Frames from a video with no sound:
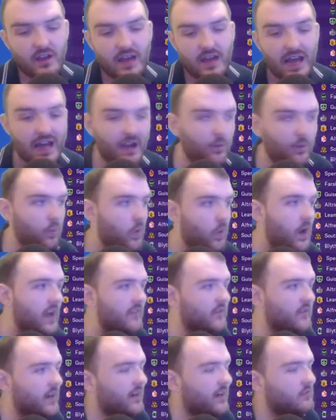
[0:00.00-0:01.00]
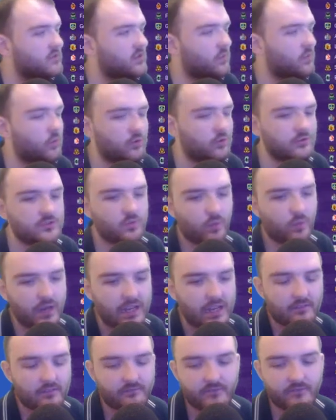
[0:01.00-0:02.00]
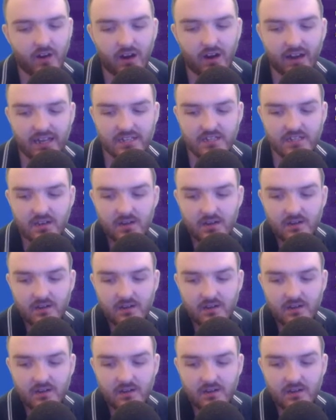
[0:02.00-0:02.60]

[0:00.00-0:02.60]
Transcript: and whatever else awards we find